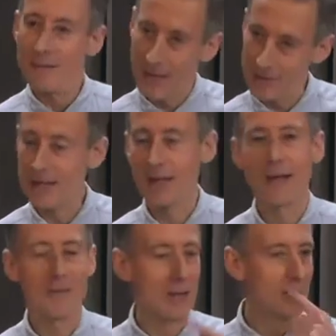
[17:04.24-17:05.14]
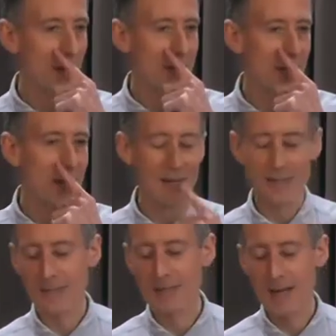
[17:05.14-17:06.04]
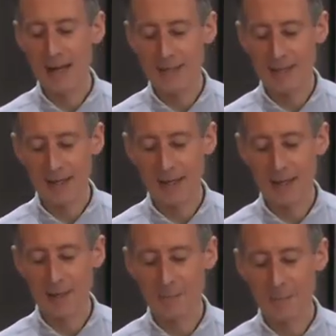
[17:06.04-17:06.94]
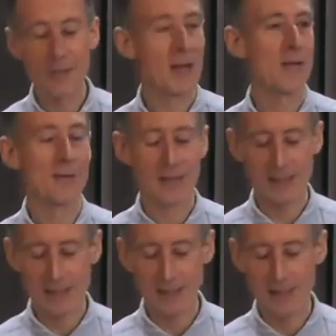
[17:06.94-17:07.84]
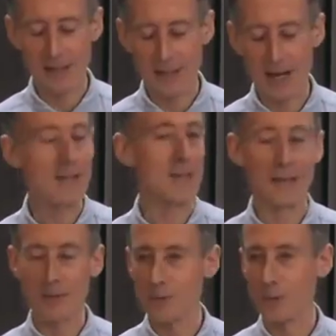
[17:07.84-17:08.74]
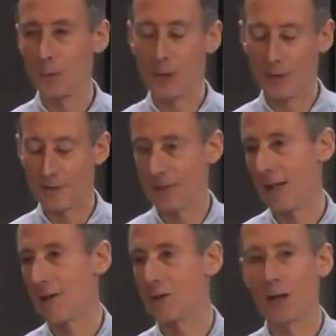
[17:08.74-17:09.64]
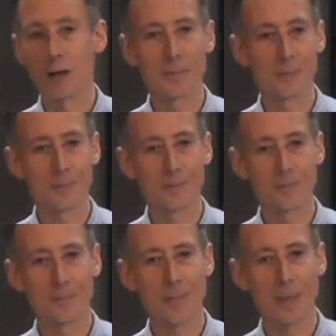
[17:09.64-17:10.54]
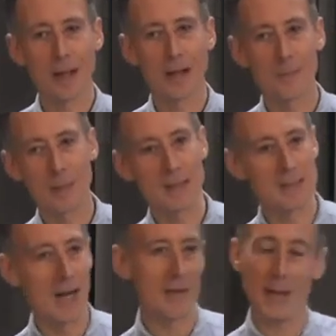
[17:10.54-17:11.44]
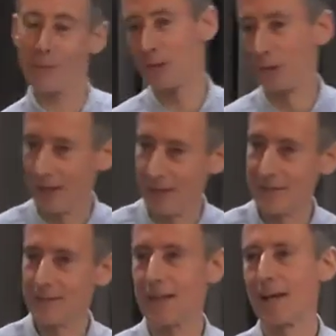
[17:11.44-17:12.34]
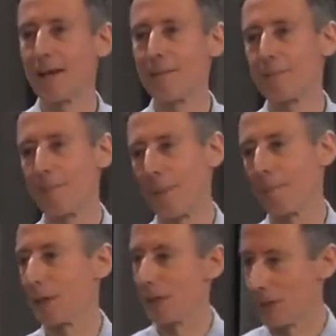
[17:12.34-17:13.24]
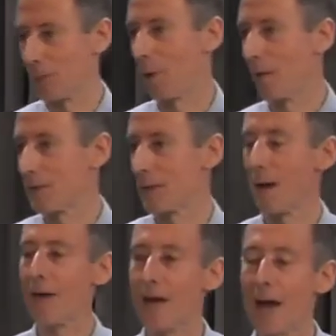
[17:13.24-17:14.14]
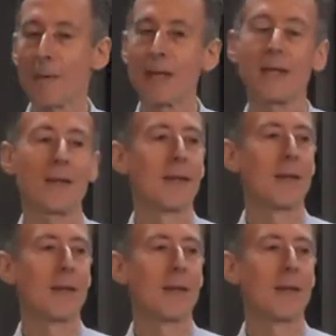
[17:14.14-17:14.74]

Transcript: That year, at the end of that year, 1968, at the age of 16, I had to leave school to get a job. Because like the Aboriginal kids, because of the poverty of my family,